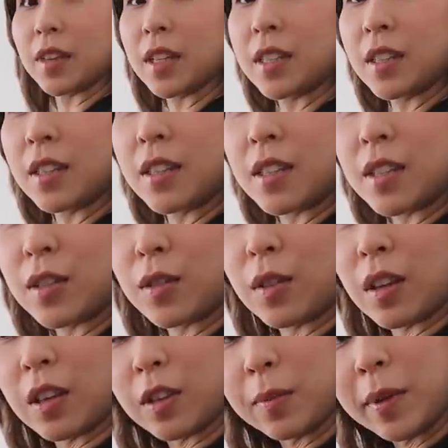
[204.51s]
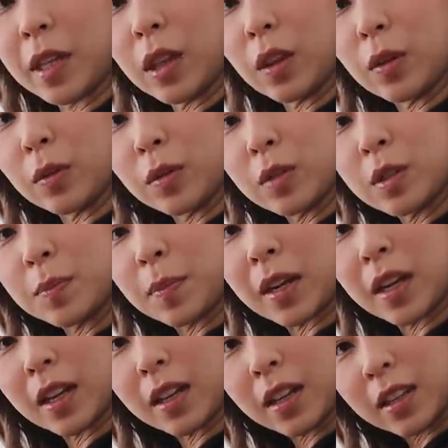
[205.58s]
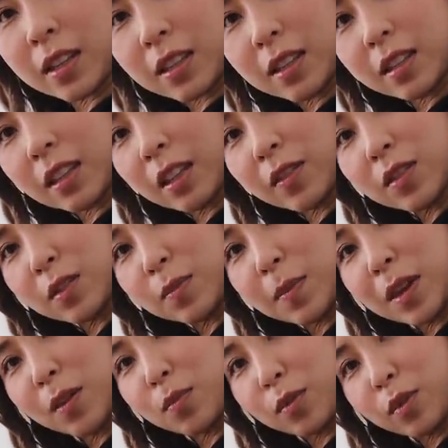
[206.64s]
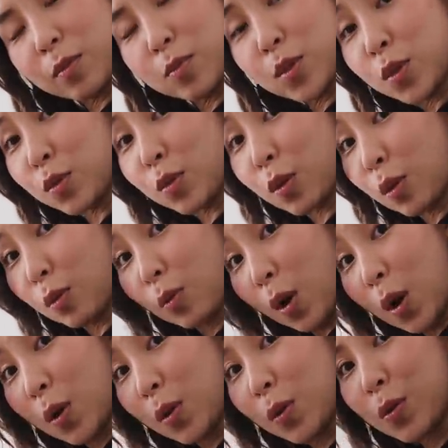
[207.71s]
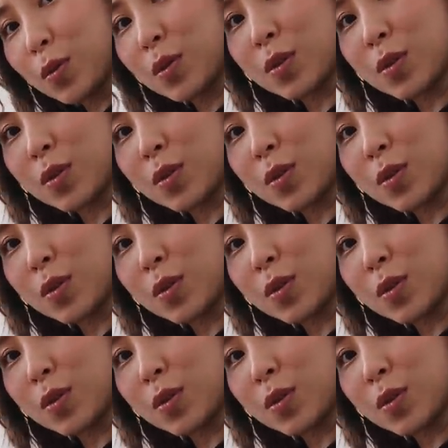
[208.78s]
This is still a little bit loose, but it gives me room to grow.